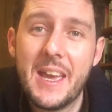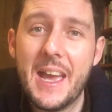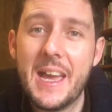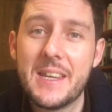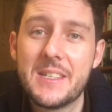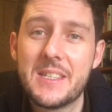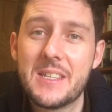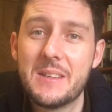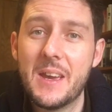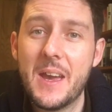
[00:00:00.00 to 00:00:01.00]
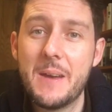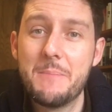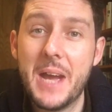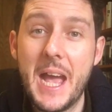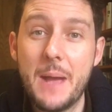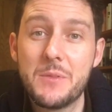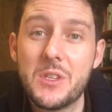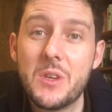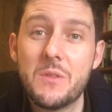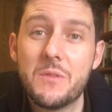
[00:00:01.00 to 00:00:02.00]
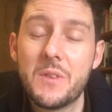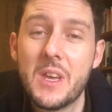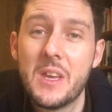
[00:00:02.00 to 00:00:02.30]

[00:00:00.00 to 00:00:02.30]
And perhaps you've